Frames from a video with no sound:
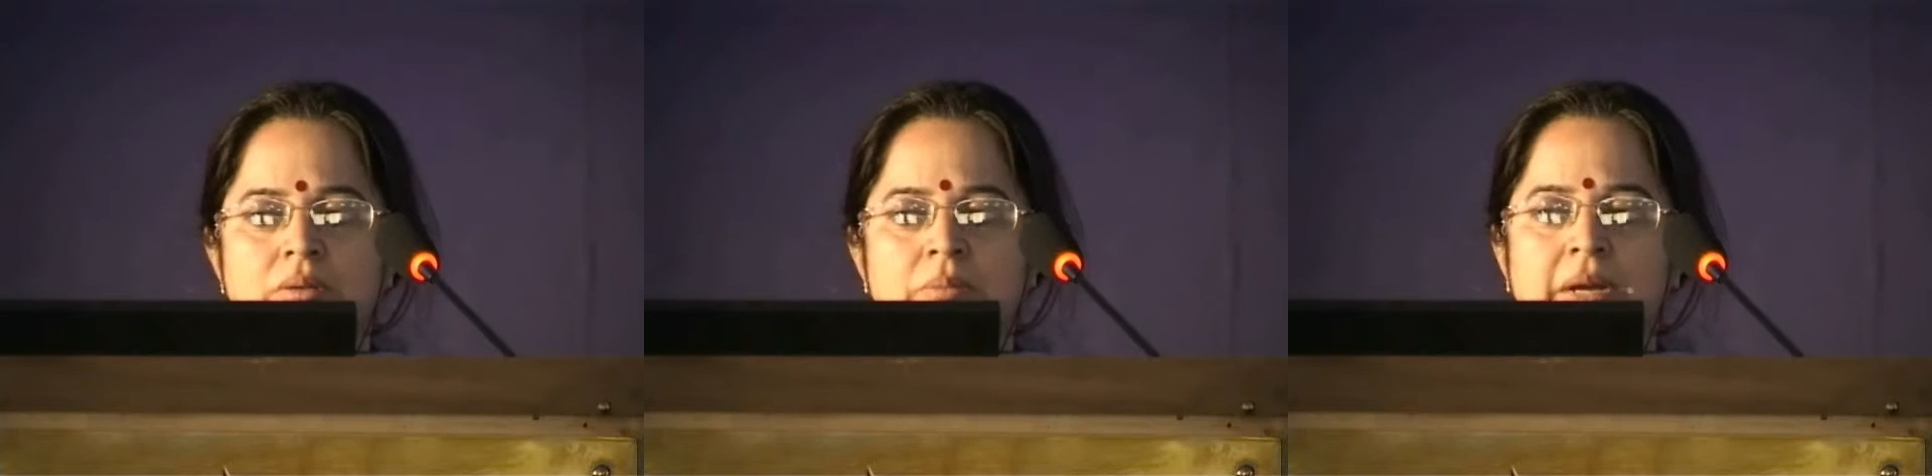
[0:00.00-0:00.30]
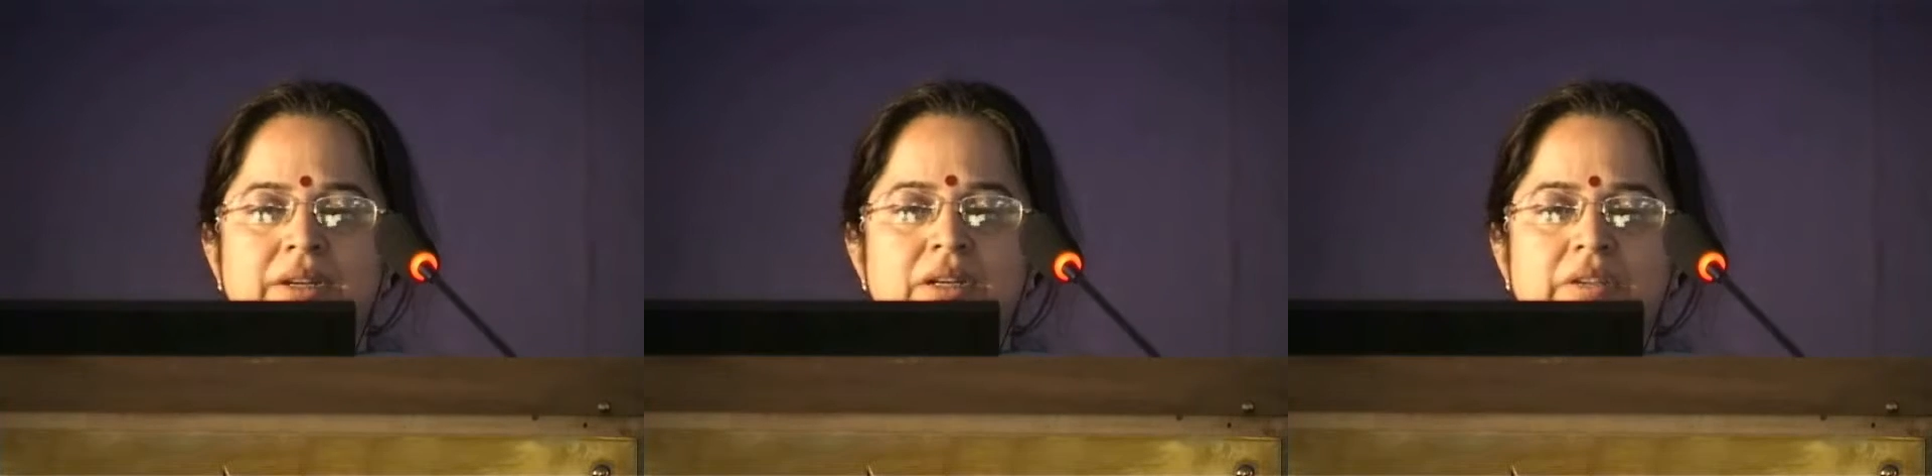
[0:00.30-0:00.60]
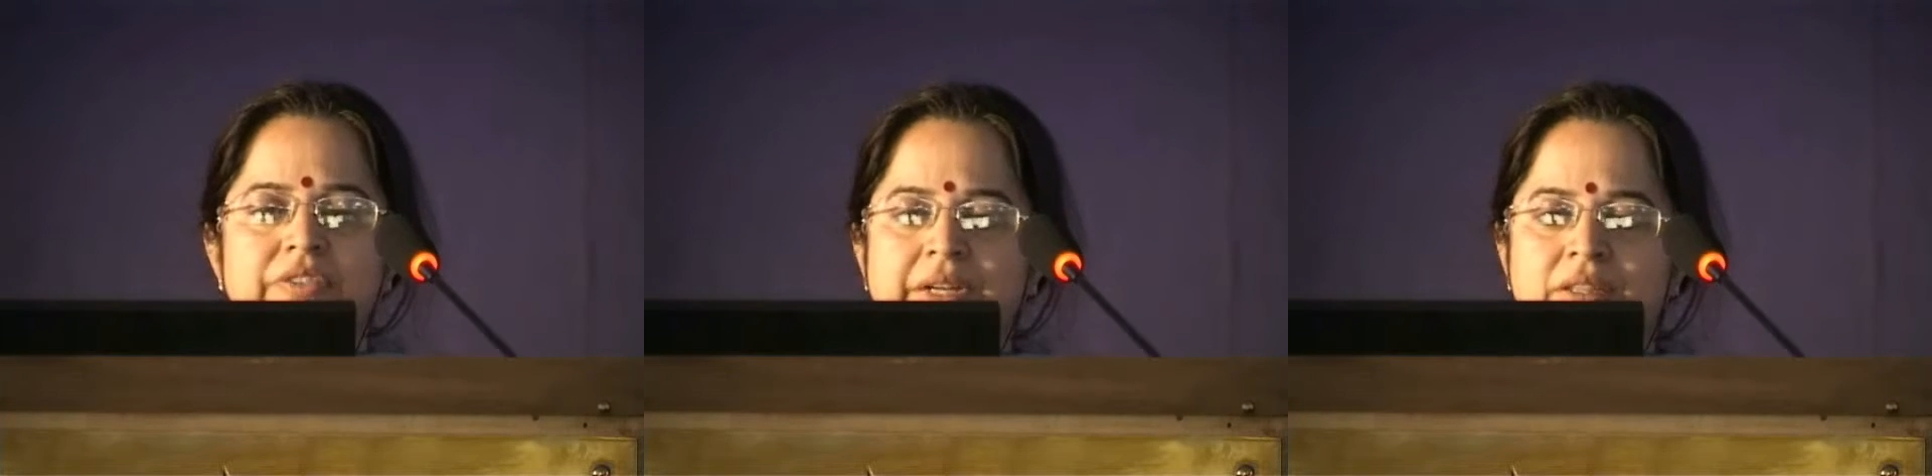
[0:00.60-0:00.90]
minor
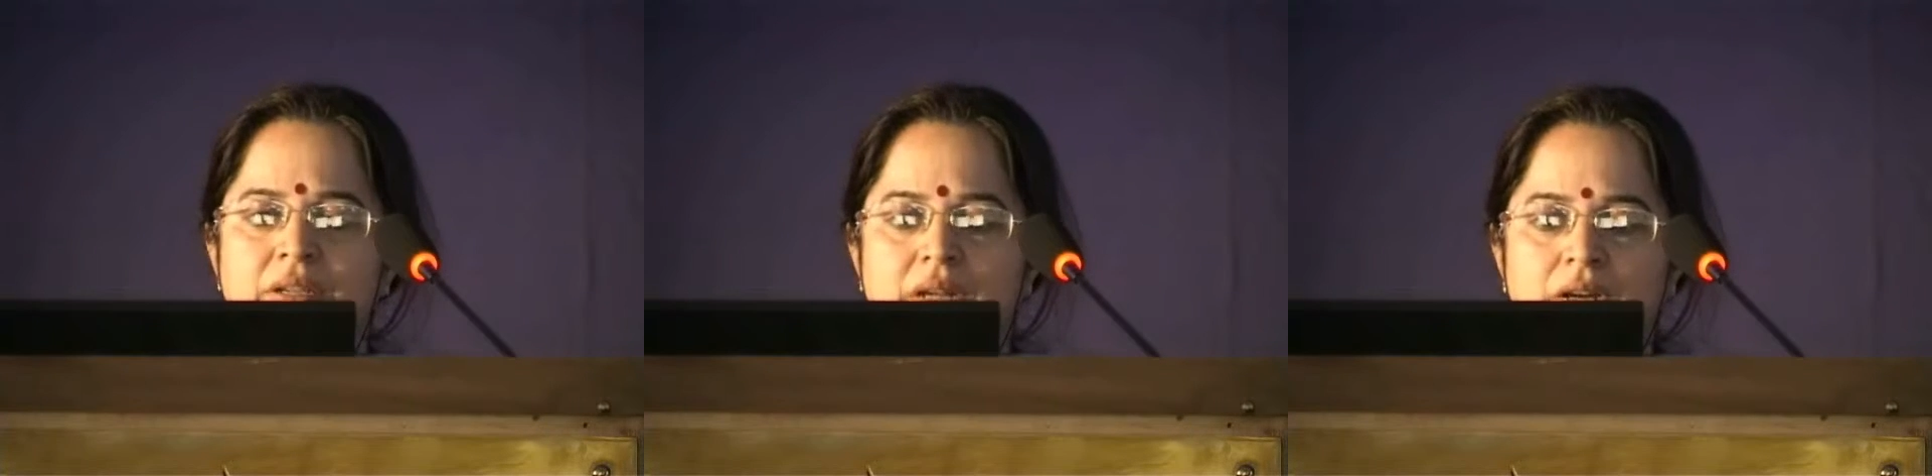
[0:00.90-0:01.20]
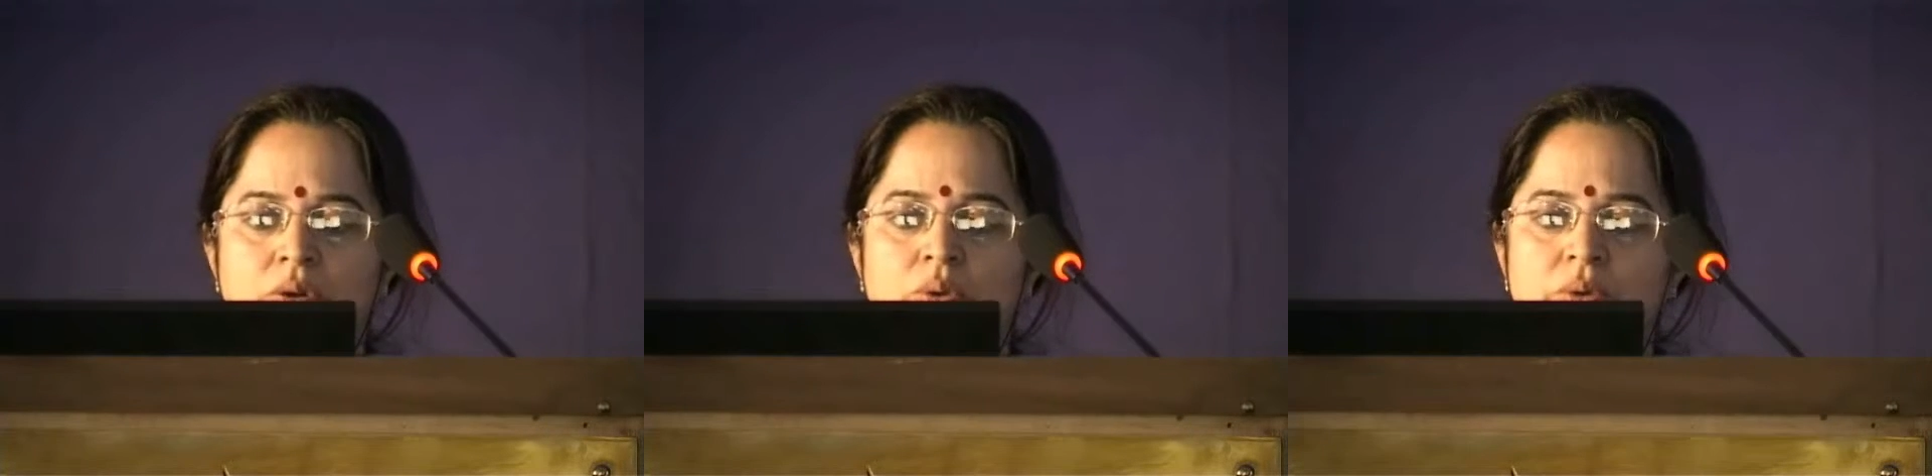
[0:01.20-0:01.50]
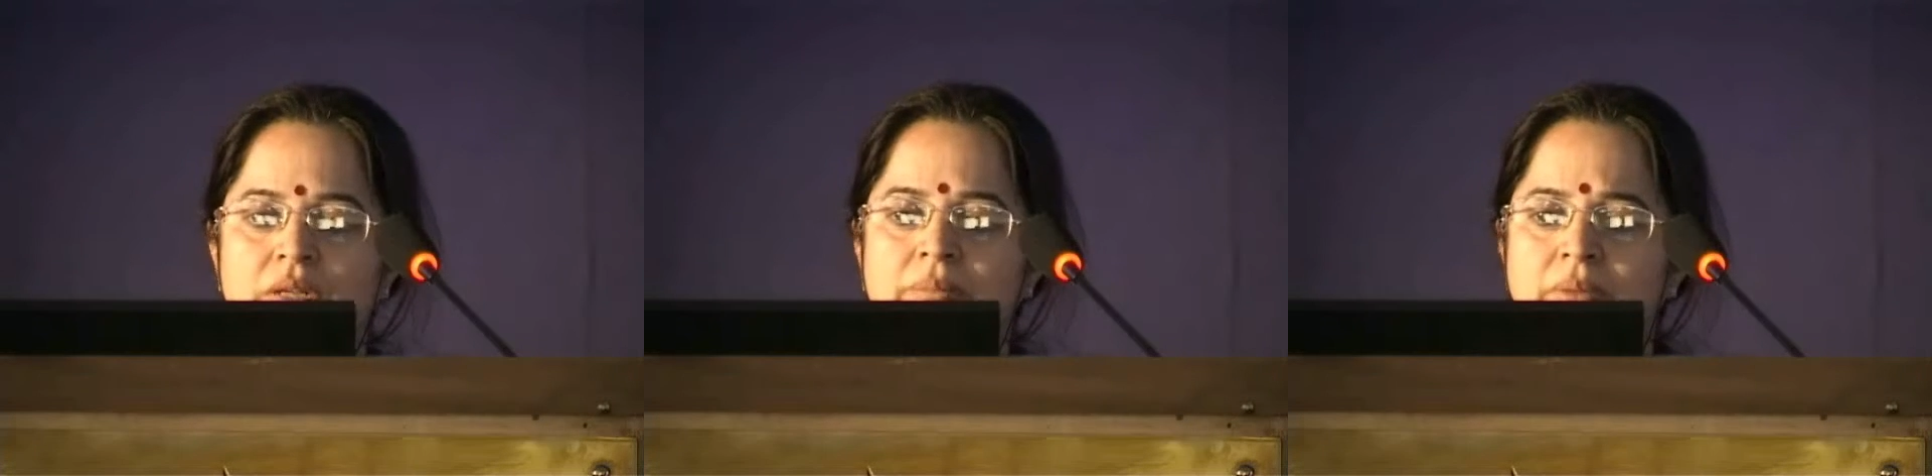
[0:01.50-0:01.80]
defect in the right lower
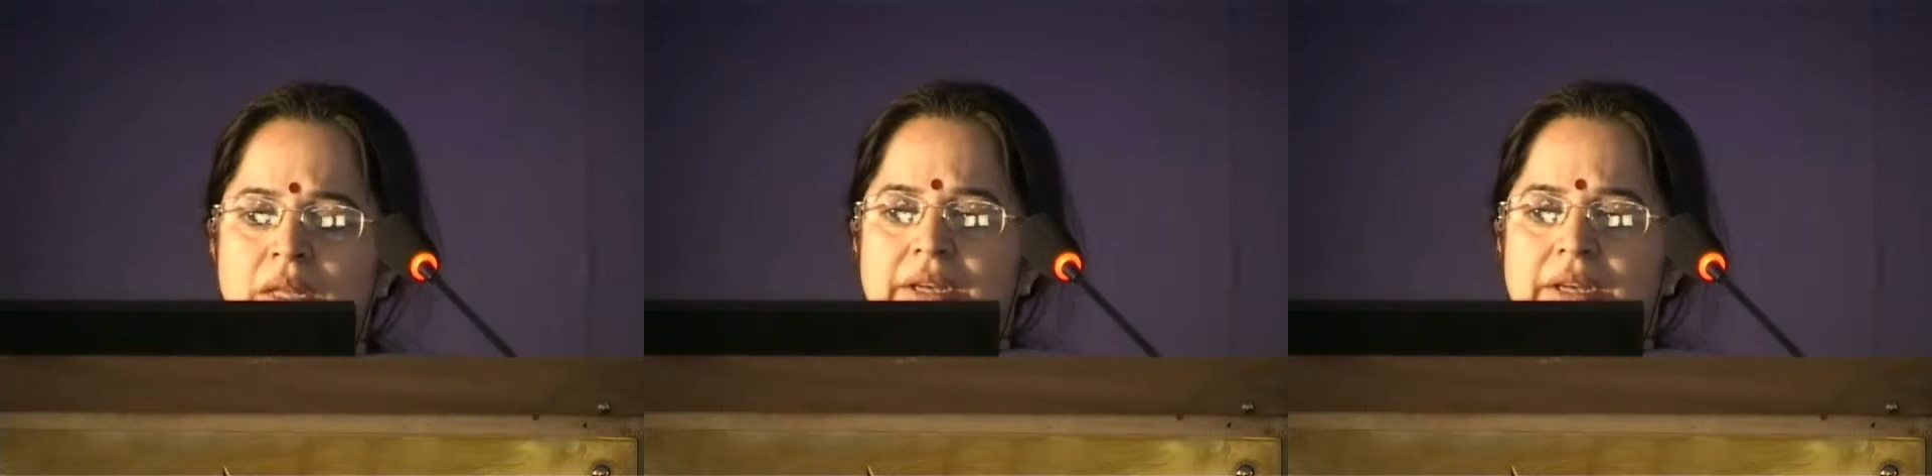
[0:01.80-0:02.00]
limb,